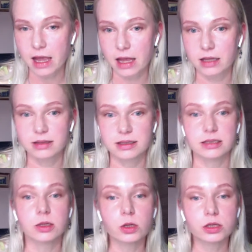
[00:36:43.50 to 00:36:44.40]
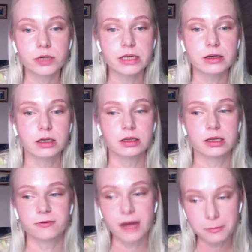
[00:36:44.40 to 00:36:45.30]
And the lottery,
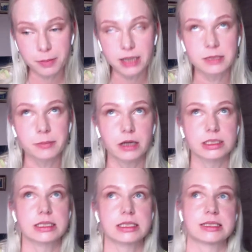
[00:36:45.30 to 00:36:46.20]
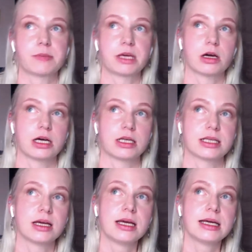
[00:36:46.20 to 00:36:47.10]
the fun part about it is because
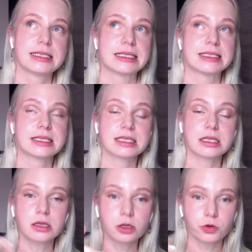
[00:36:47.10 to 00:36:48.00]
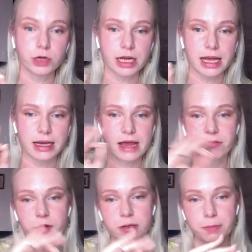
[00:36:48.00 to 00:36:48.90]
since it's a lottery and
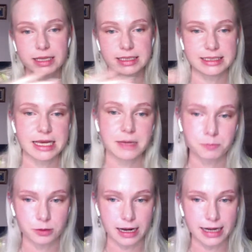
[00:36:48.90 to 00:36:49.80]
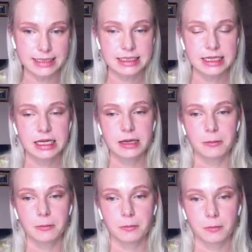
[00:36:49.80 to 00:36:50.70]
everyone pays same price,
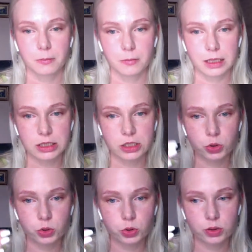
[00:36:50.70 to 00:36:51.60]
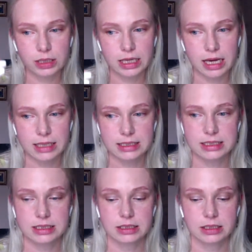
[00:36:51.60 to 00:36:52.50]
you don't get